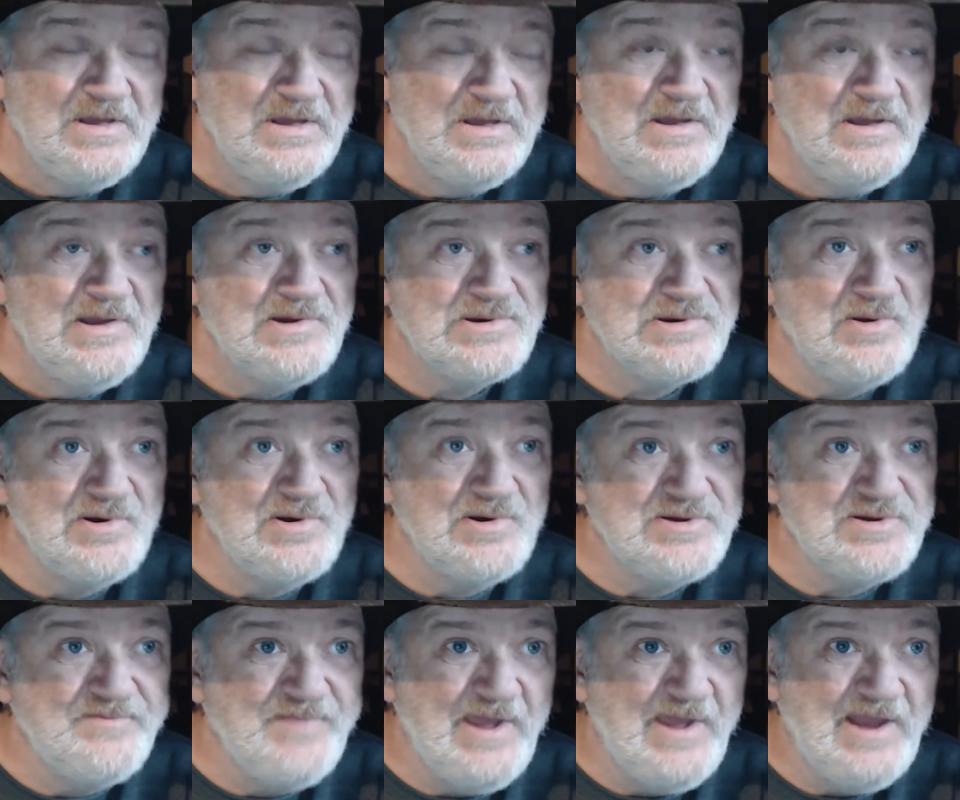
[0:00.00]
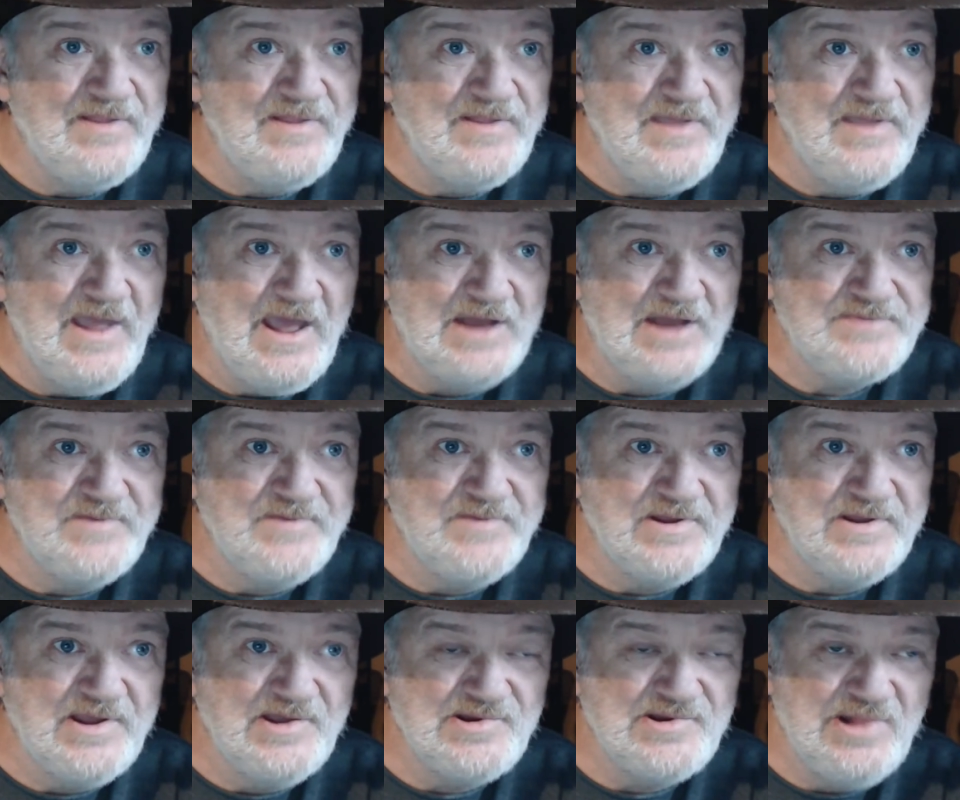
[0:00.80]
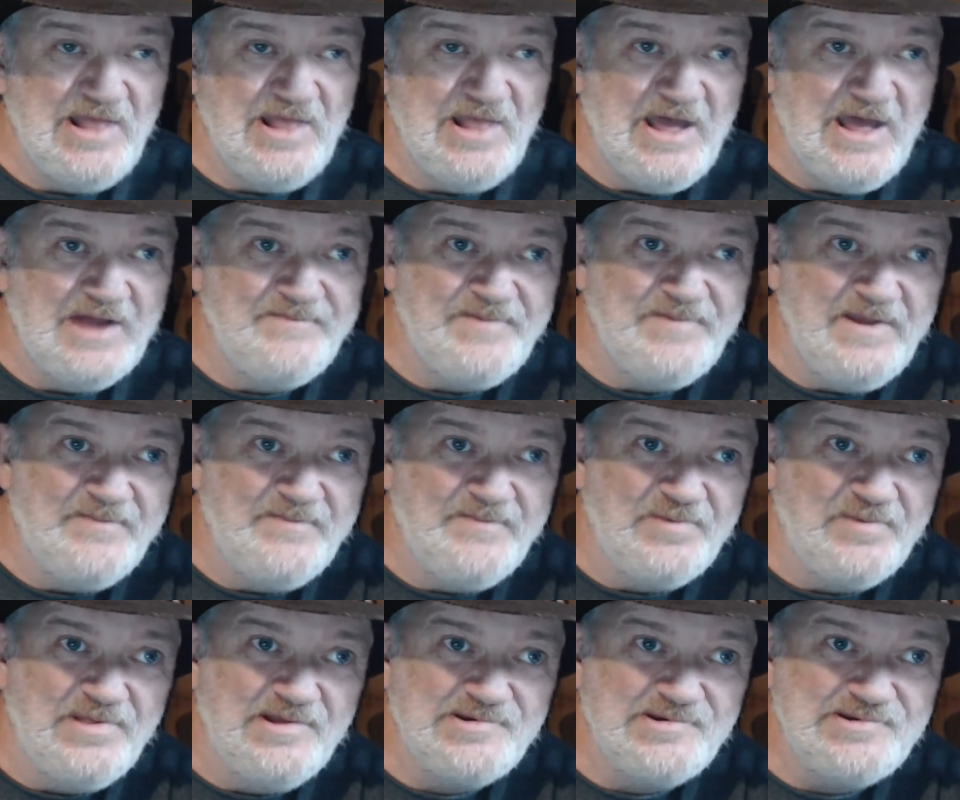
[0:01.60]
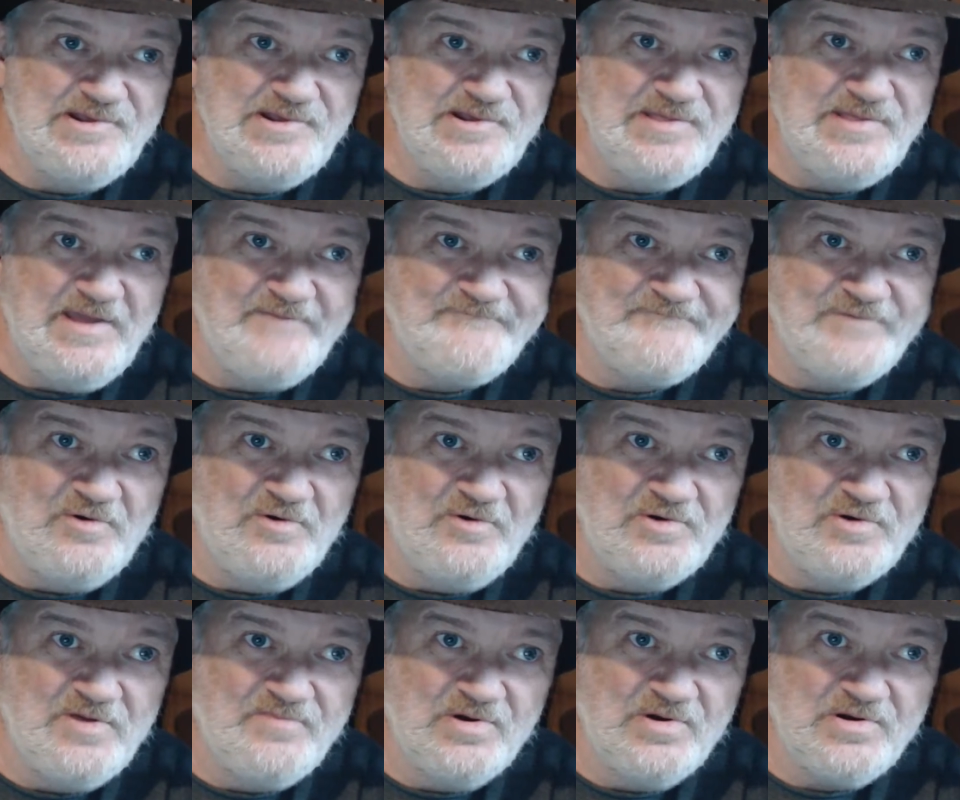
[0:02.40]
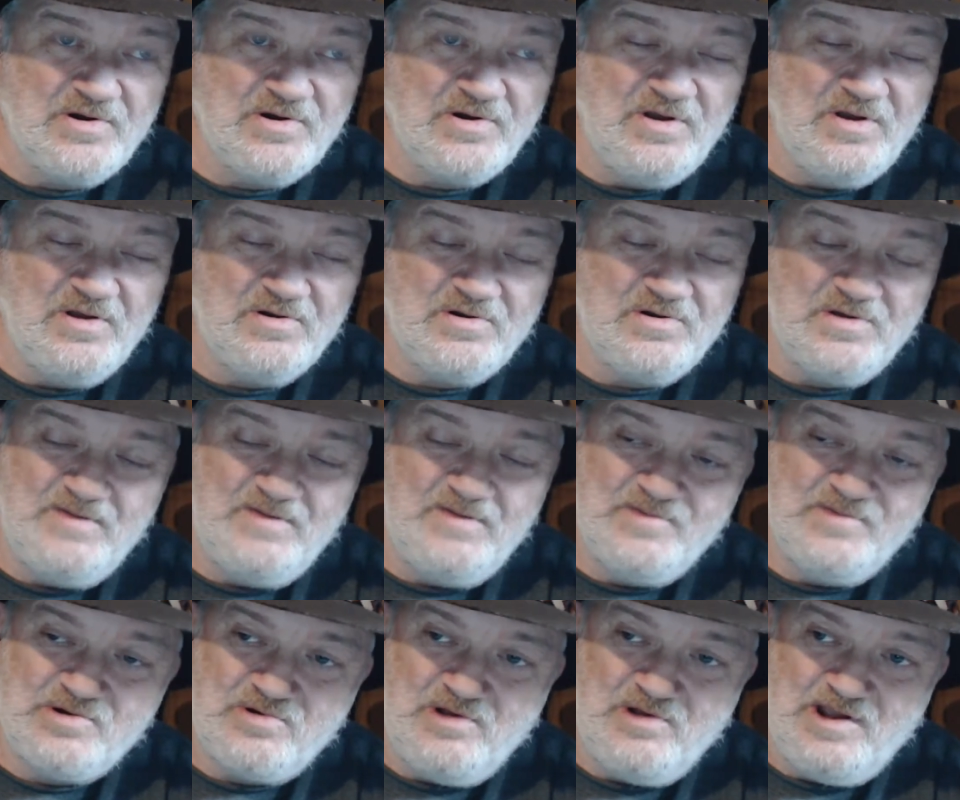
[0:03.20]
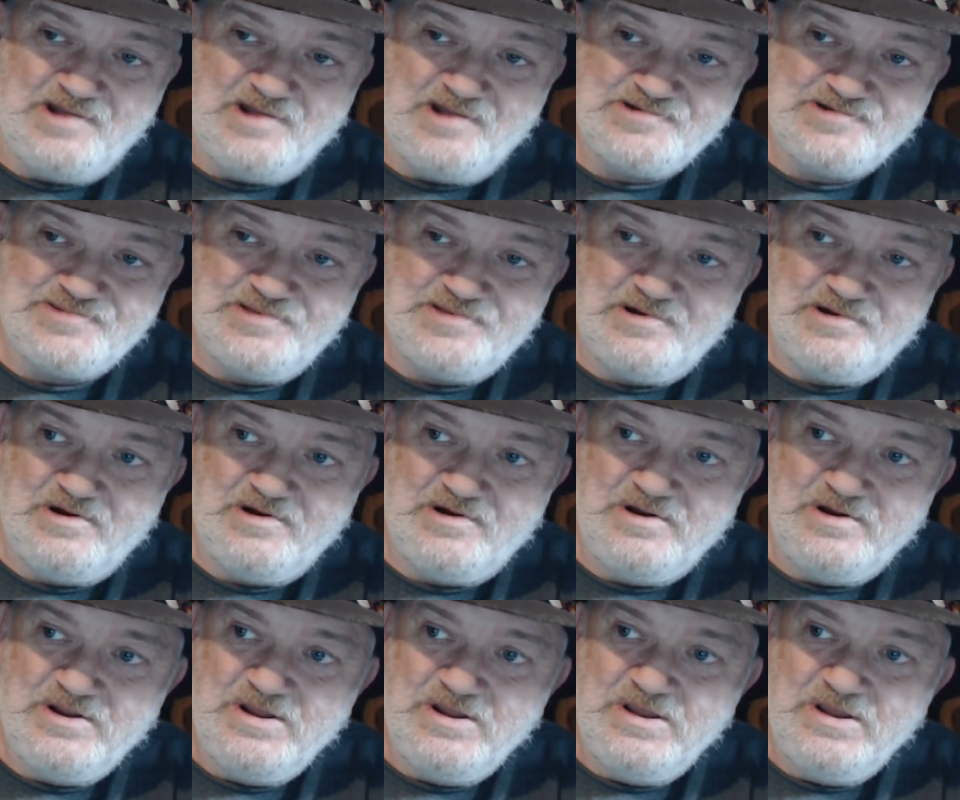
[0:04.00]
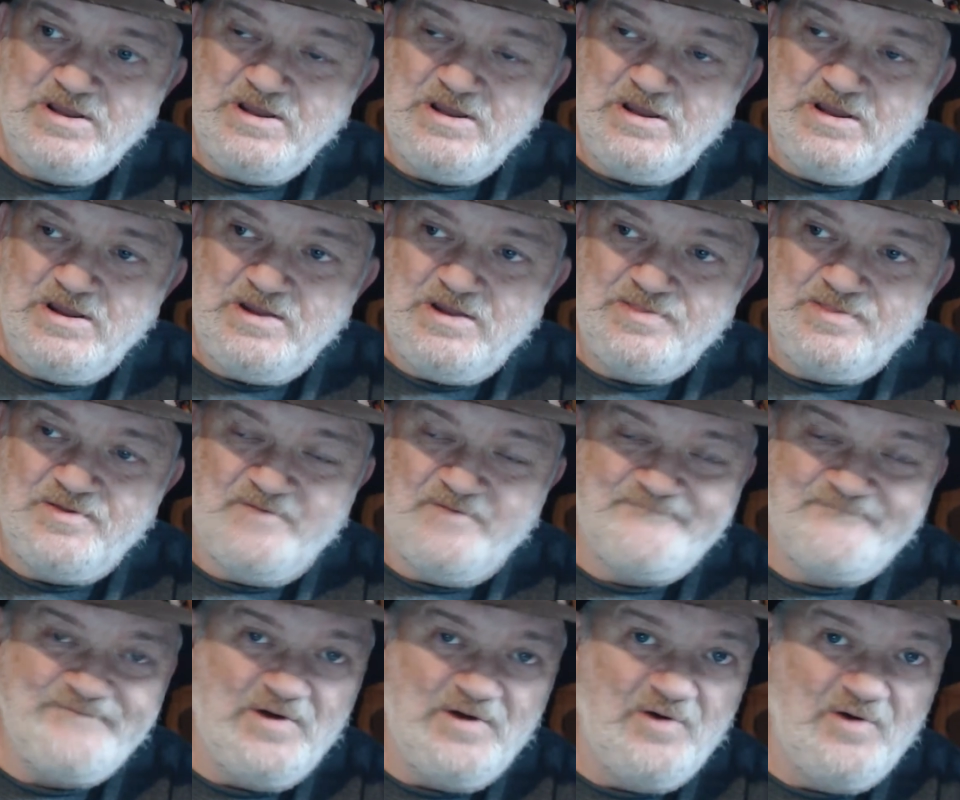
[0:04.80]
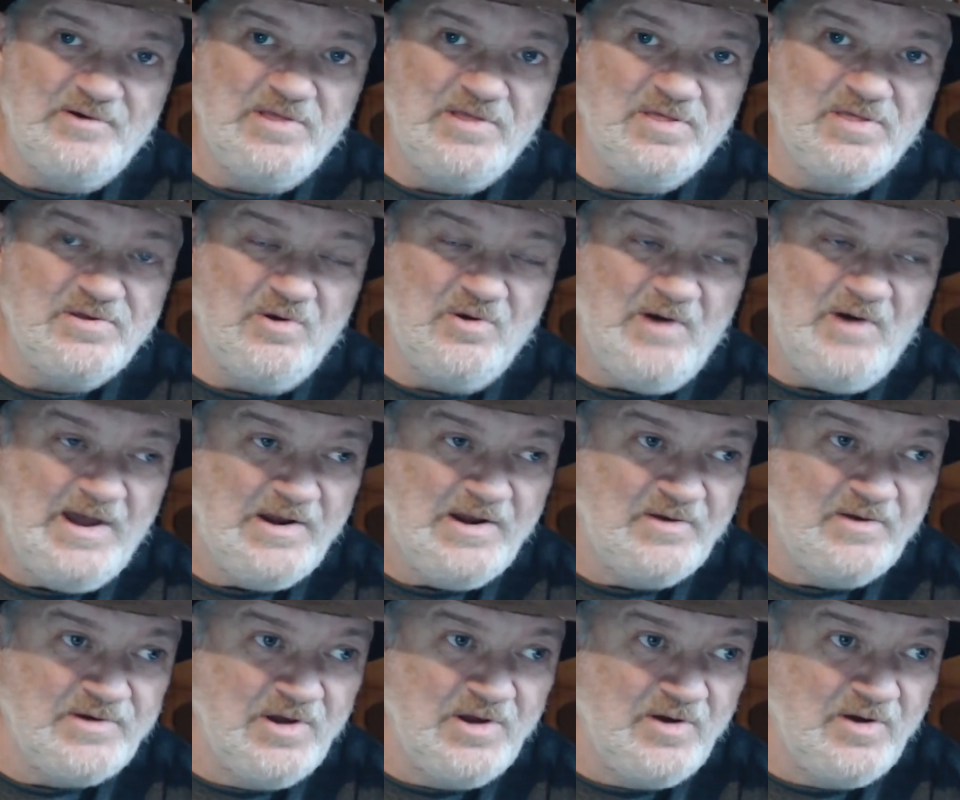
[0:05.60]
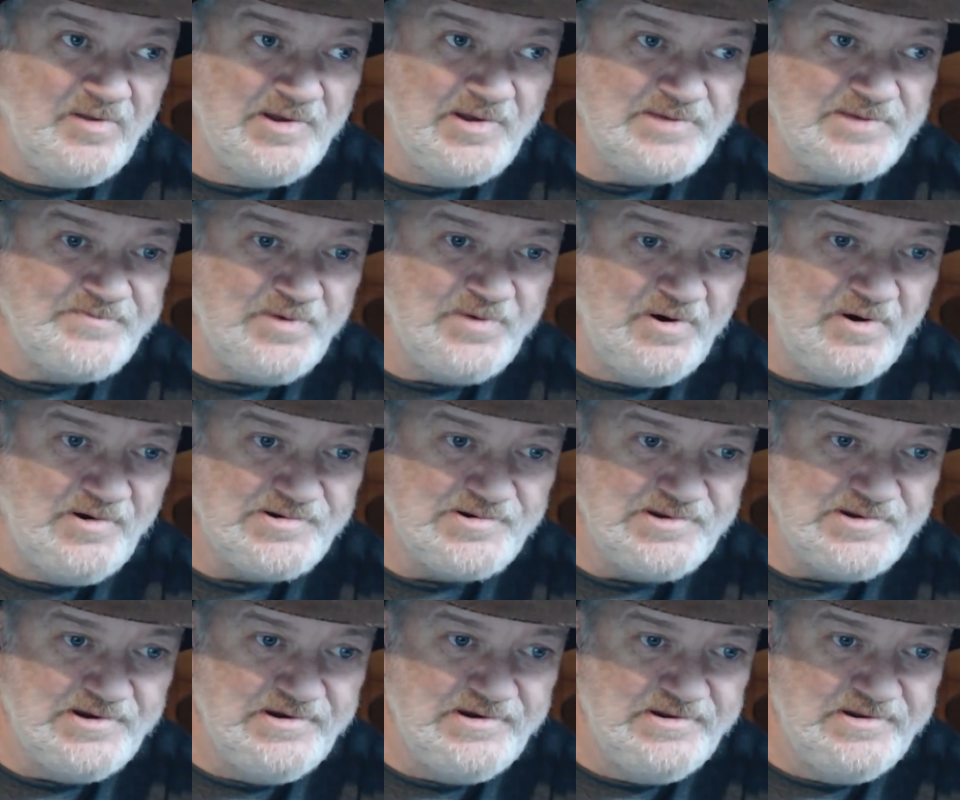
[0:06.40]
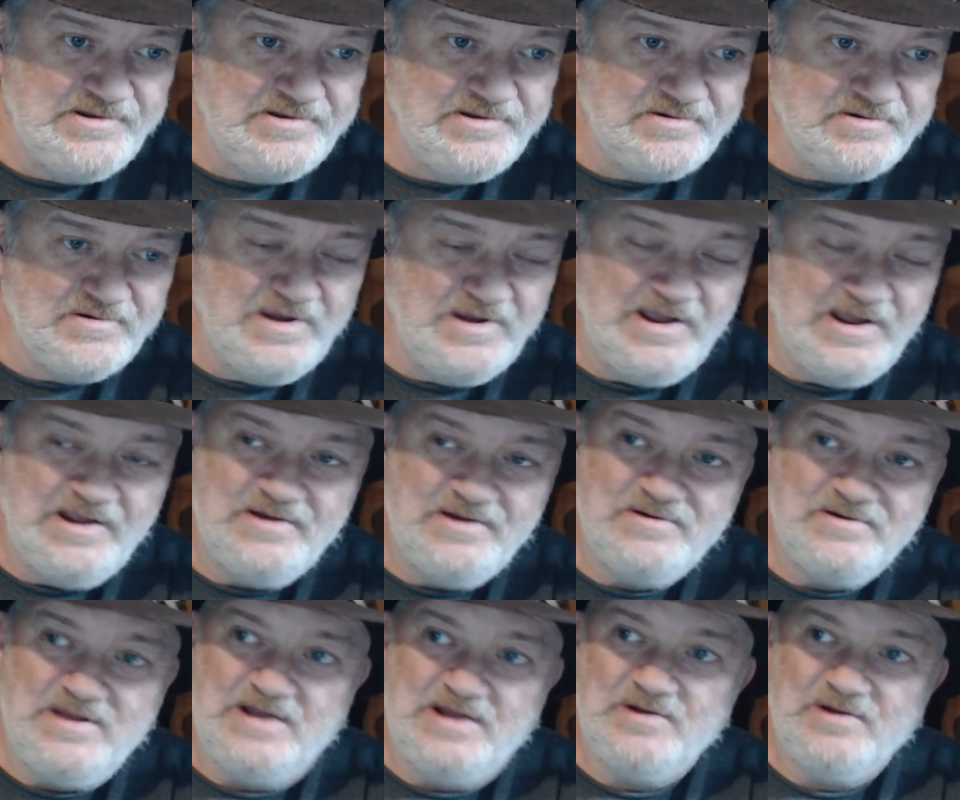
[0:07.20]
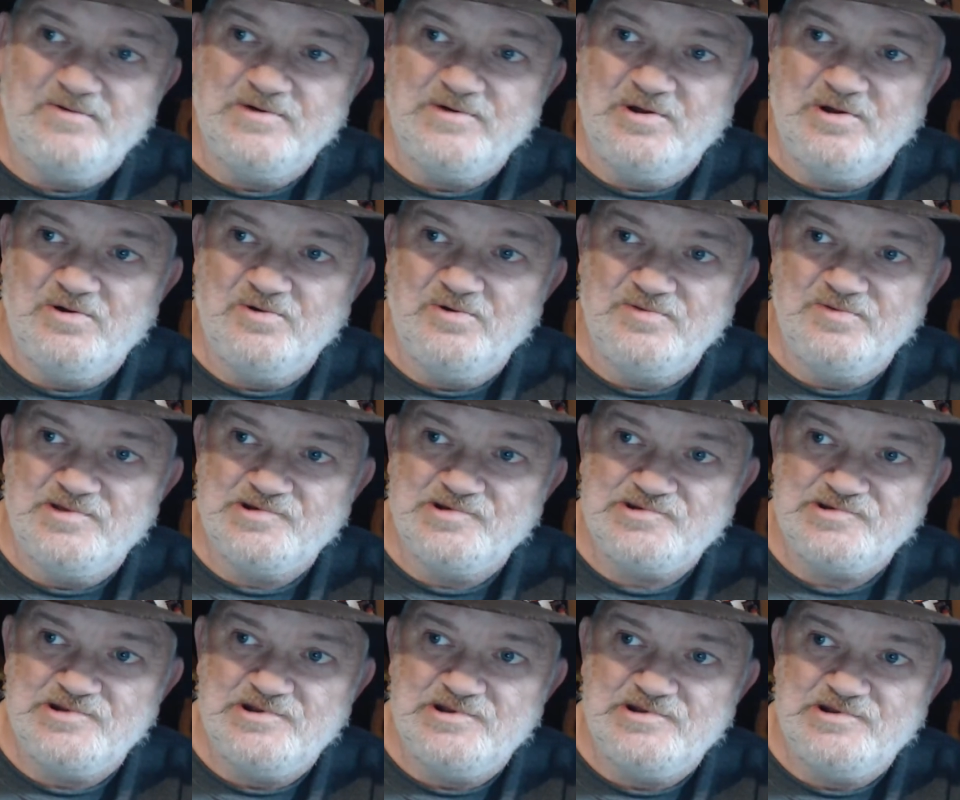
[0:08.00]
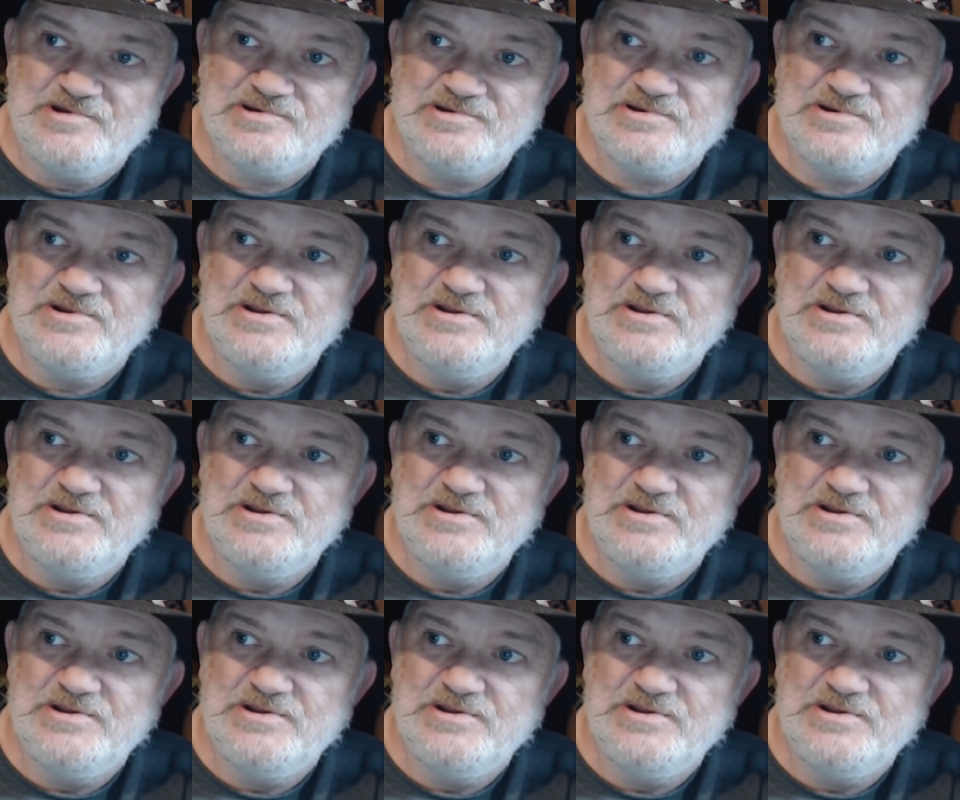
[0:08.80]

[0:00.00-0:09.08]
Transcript: So it's a pain in the ass because a lot of people they'll see that phone number come across their phone and they'll go, I don't know this person, right? I don't know who this is.